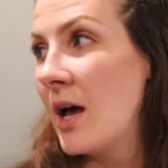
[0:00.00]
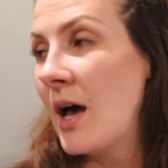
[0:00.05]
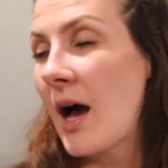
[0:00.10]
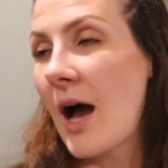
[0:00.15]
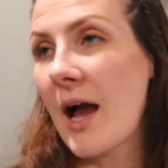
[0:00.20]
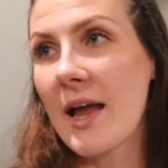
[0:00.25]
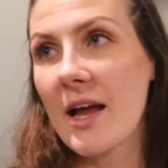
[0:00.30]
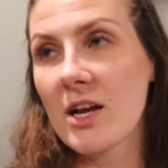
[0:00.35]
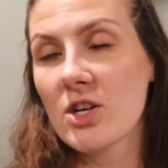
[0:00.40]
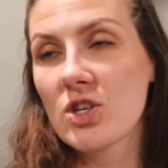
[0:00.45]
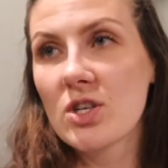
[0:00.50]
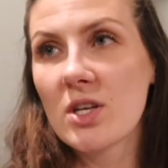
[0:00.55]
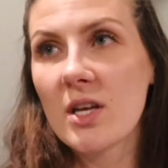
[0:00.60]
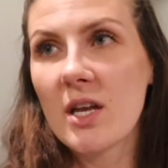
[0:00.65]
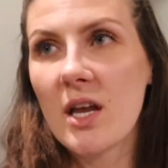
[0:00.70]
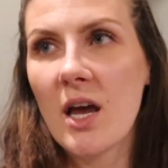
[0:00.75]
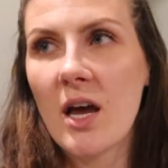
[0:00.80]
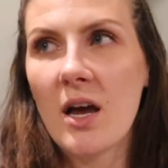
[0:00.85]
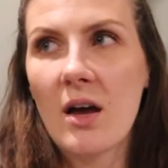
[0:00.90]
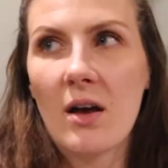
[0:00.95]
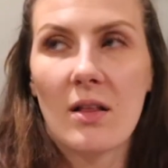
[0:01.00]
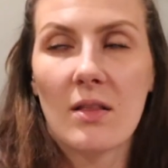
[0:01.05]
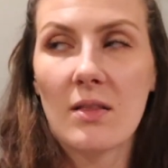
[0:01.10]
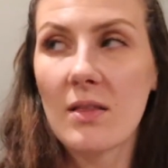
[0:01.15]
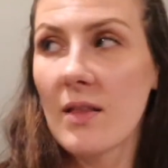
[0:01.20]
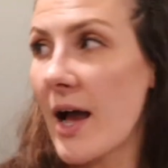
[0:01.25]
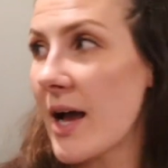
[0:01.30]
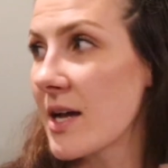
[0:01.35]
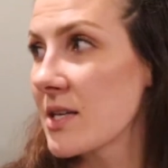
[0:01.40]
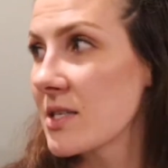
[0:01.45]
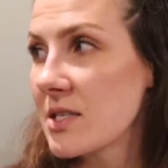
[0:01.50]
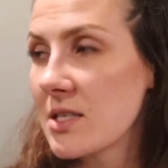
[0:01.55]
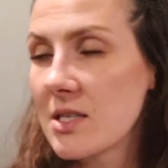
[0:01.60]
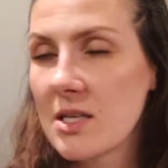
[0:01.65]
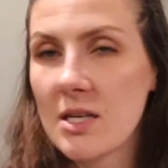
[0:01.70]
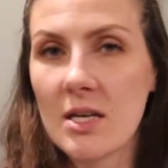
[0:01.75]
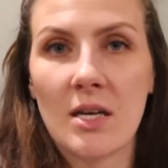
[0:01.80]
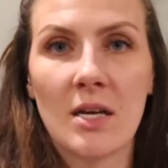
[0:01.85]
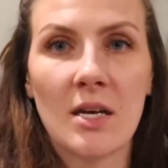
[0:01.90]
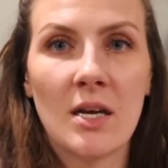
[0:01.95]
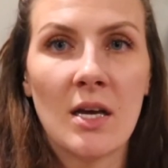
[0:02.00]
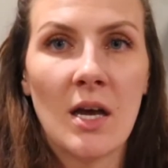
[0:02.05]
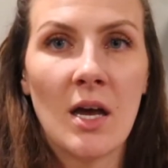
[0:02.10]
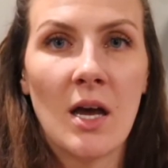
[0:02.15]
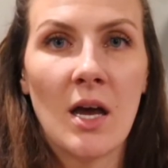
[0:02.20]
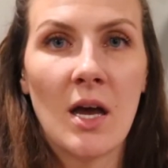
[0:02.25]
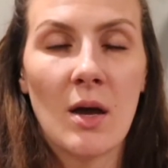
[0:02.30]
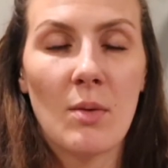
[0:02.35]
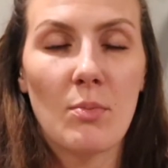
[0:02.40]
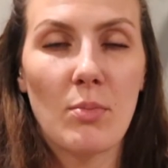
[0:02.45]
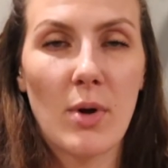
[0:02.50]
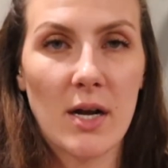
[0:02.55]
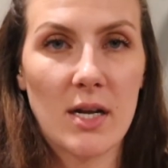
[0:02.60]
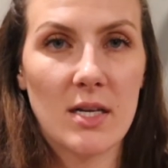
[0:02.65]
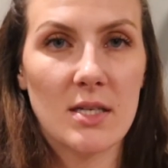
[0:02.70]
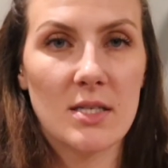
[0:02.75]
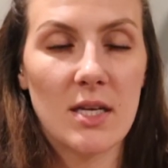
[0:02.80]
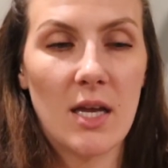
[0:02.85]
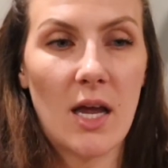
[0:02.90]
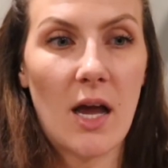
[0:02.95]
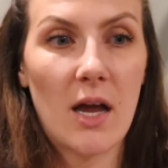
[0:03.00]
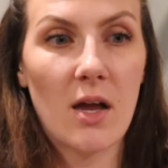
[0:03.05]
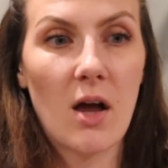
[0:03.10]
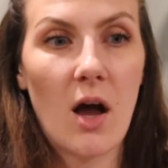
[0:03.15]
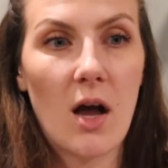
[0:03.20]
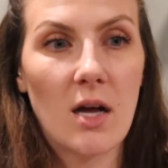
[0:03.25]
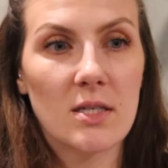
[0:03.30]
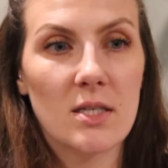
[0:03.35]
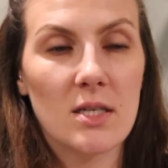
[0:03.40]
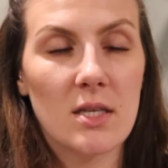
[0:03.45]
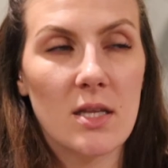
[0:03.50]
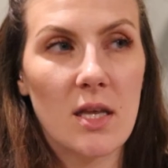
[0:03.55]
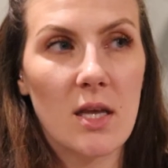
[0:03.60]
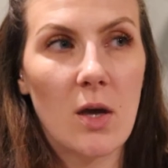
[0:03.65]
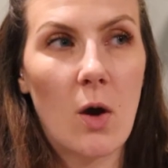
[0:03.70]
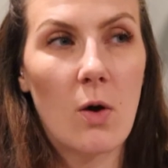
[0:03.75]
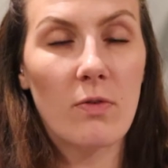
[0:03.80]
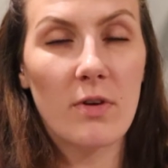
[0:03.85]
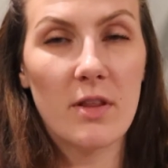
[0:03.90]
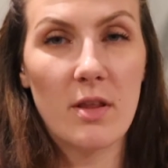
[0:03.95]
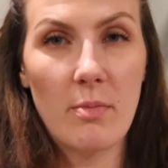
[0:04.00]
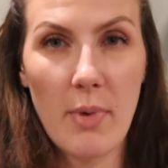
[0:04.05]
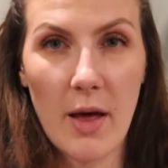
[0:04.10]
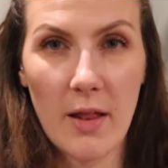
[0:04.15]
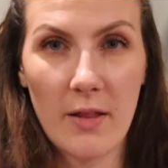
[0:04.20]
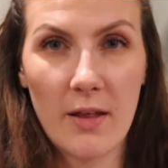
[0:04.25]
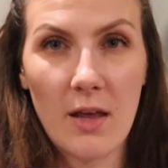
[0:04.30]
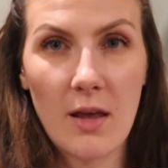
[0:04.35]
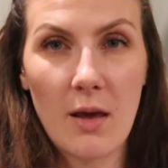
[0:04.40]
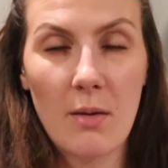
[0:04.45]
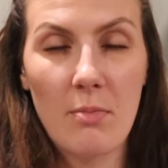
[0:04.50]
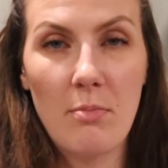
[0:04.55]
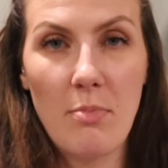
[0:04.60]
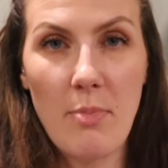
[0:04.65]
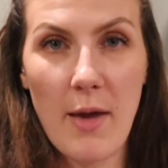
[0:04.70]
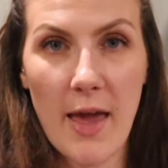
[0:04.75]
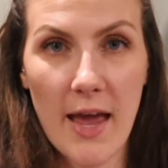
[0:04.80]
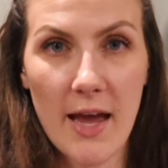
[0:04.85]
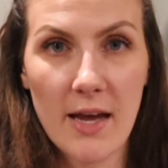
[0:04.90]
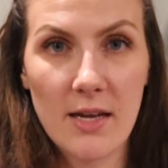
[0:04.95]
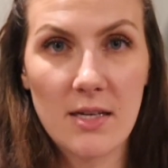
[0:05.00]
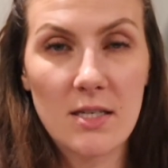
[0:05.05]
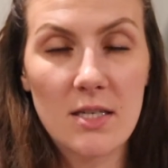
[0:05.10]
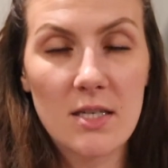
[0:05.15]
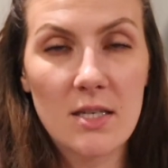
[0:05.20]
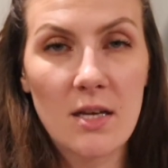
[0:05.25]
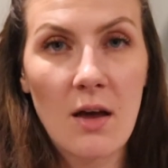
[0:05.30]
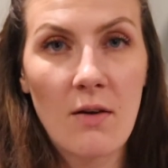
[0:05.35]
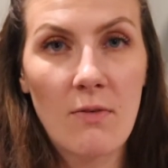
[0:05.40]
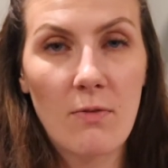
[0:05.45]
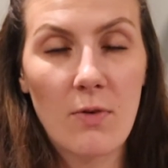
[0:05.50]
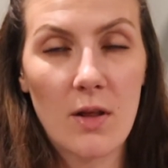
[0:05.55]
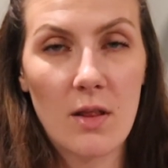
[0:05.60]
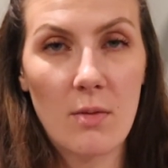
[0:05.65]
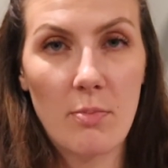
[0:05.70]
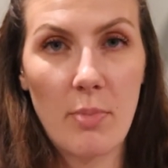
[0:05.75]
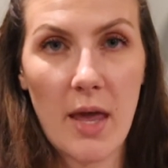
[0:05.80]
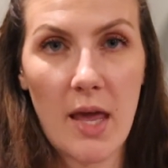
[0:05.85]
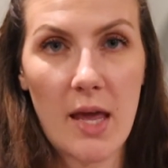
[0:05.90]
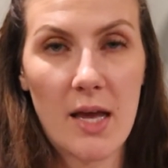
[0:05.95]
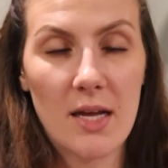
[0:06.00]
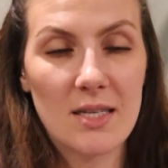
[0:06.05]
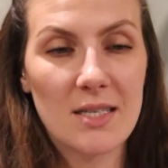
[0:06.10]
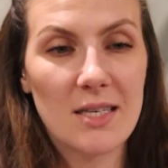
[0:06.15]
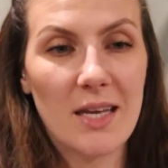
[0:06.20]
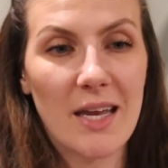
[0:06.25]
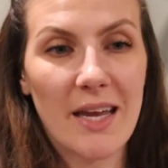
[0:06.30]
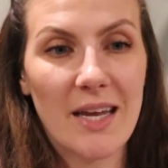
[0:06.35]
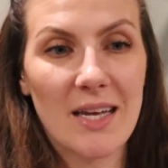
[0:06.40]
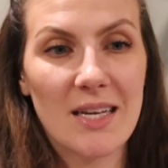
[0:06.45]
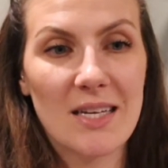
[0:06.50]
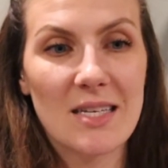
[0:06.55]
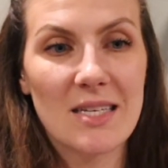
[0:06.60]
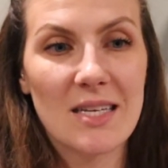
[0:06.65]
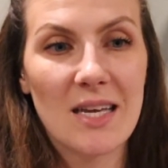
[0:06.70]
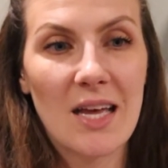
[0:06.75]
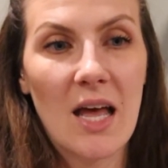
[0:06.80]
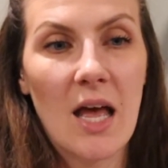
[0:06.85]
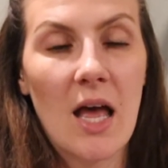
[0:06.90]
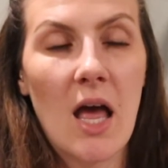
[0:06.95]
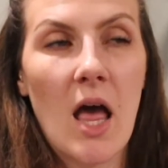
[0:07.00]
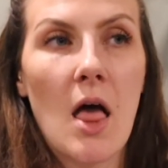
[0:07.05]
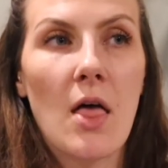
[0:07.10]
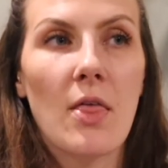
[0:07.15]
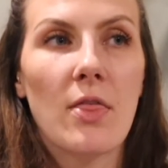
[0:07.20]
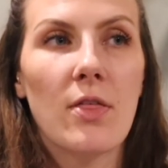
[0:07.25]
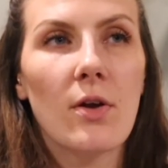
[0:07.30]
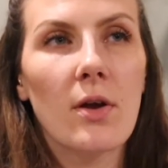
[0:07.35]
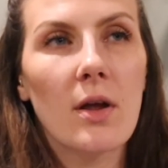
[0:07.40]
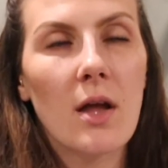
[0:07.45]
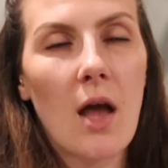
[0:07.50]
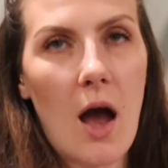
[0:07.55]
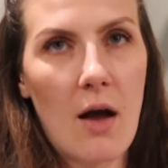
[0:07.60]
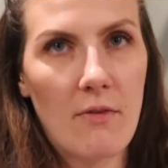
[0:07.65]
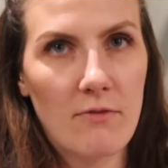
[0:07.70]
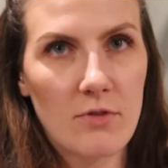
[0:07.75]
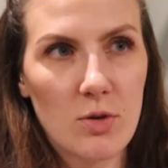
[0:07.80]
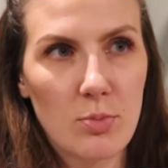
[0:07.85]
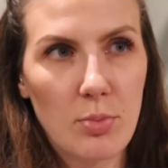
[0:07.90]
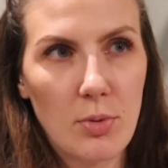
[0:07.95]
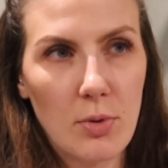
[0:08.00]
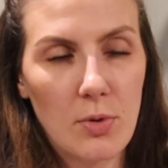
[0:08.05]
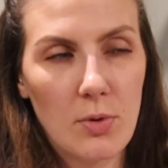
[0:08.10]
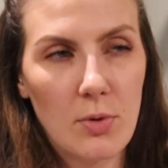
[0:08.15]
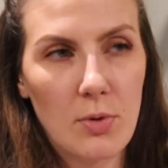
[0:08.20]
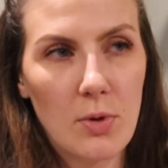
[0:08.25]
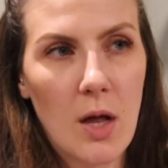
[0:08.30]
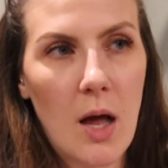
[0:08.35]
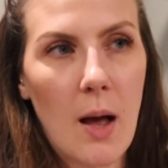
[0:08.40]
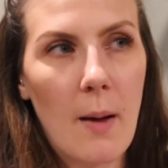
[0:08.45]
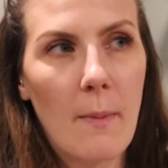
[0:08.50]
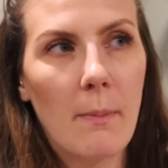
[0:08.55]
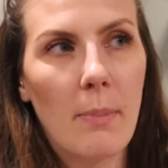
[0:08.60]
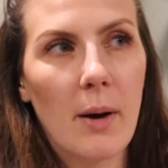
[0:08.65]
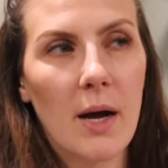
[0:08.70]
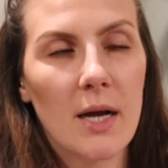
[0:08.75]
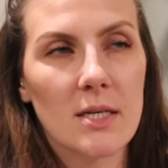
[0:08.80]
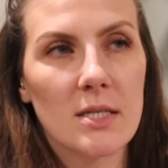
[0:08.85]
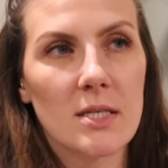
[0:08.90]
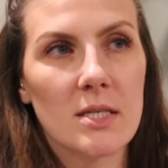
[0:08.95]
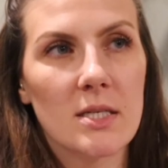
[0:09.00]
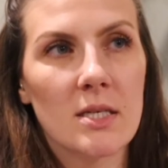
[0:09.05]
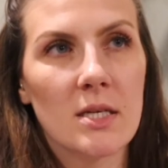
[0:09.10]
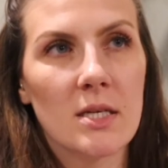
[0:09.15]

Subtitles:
I actually, last pregnancy, I got the over the belly band for the pants and they're comfortable, but